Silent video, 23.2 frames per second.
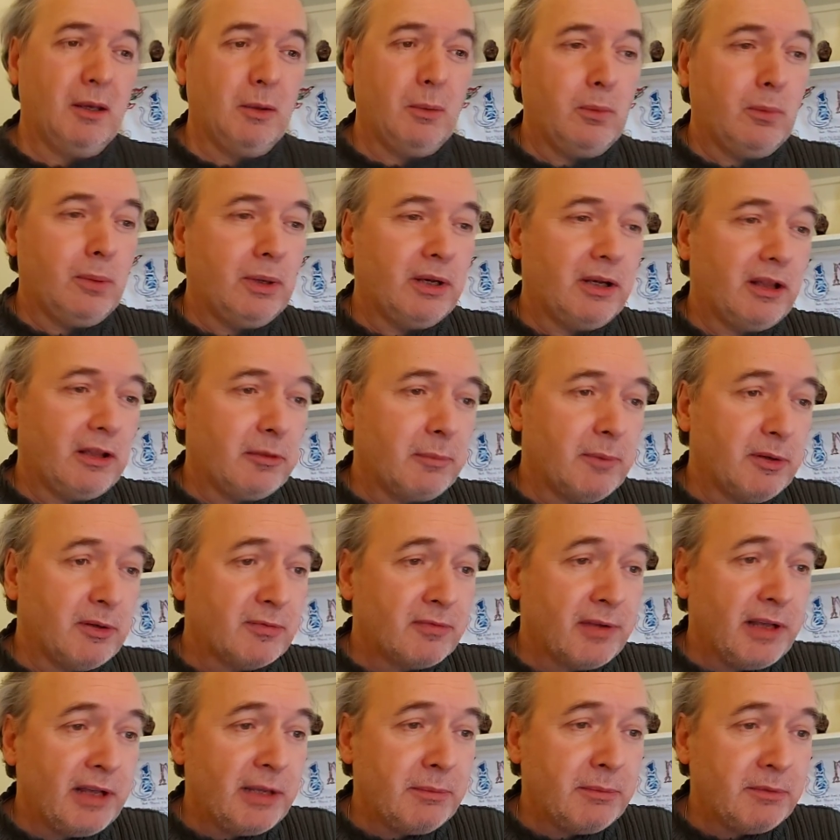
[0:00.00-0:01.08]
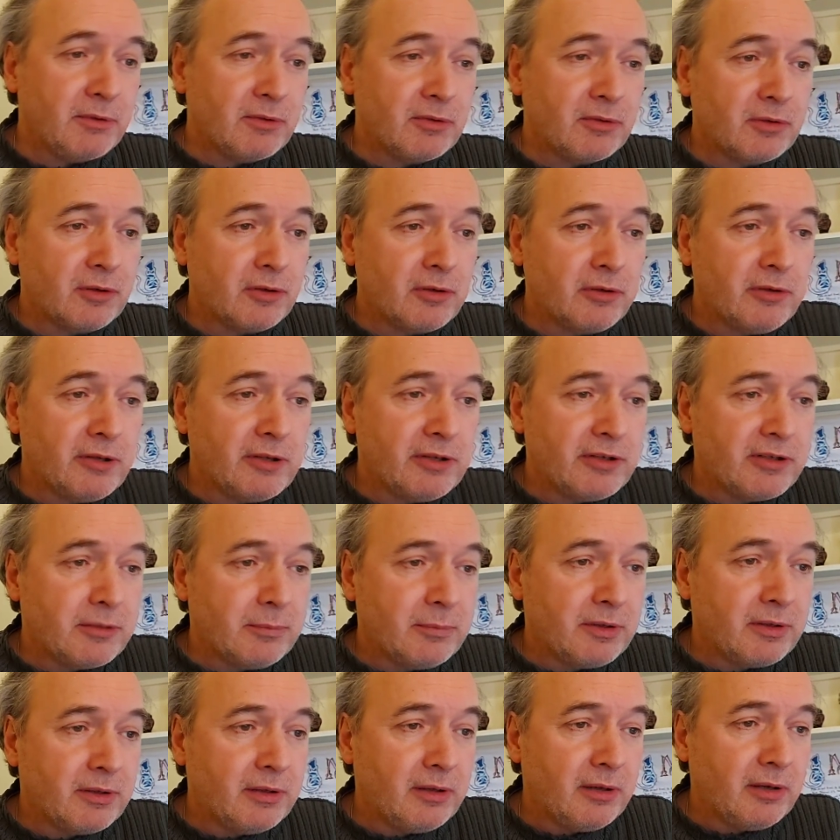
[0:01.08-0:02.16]
one of the most famous stories in
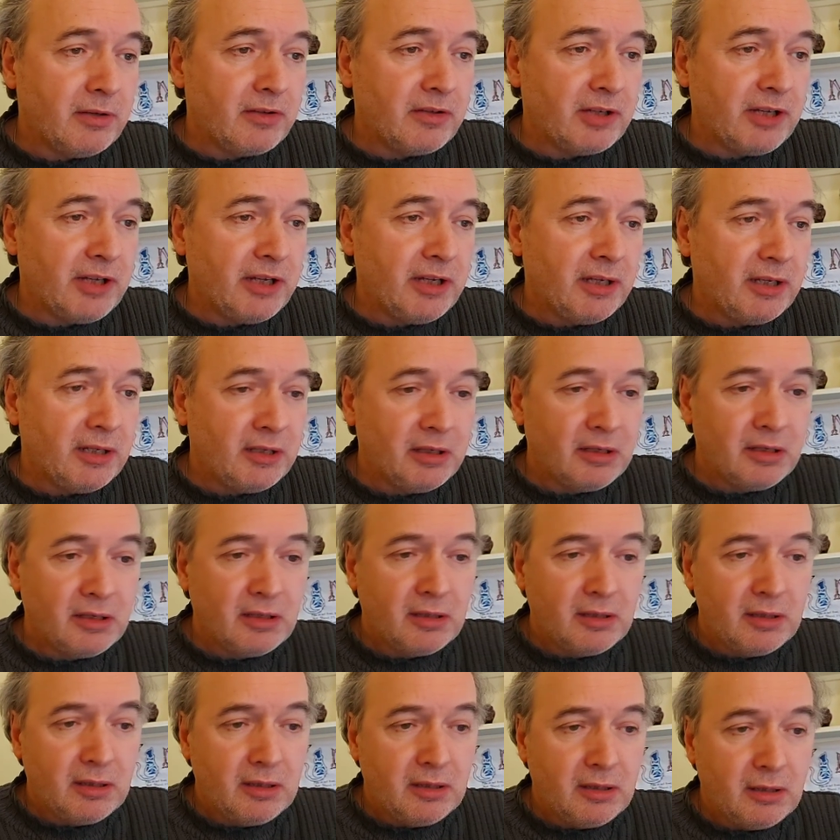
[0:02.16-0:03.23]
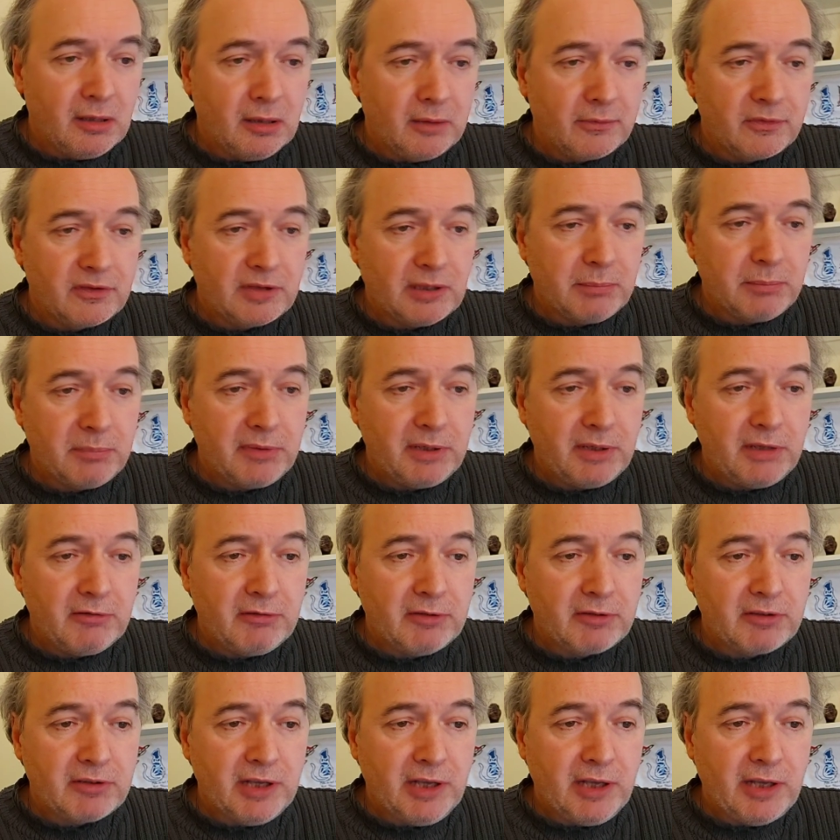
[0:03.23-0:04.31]
mythology, of somebody
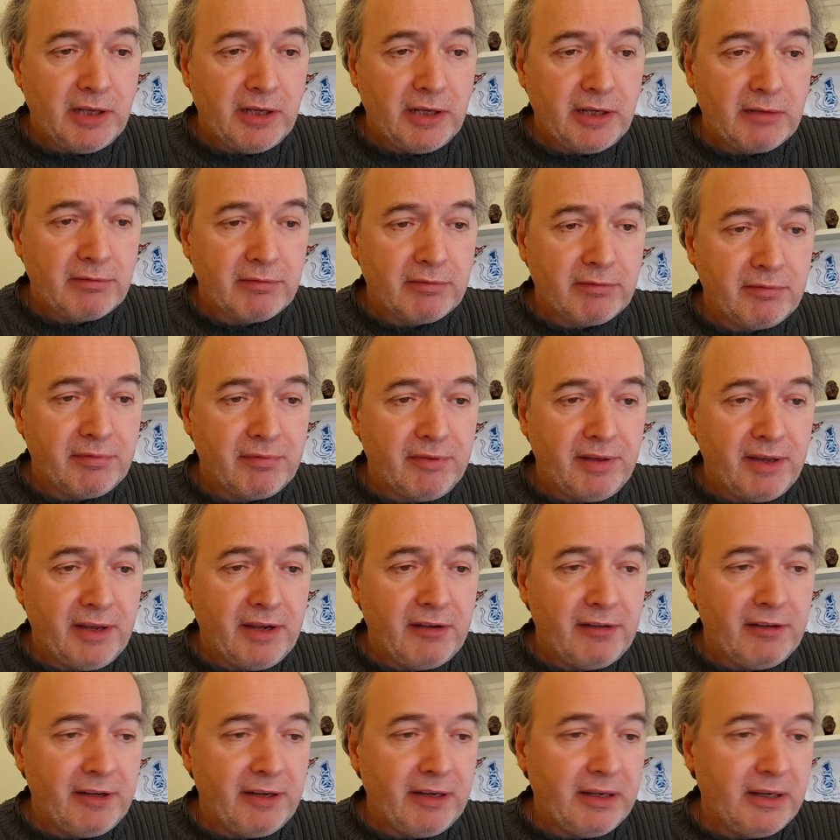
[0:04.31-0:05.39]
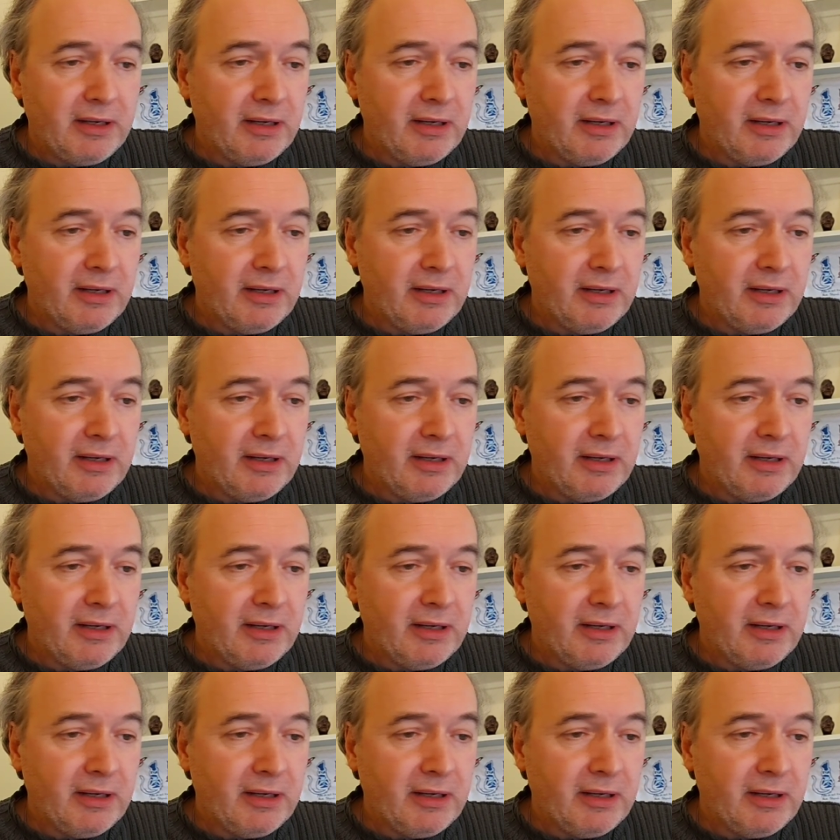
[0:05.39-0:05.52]
returning from Faerie,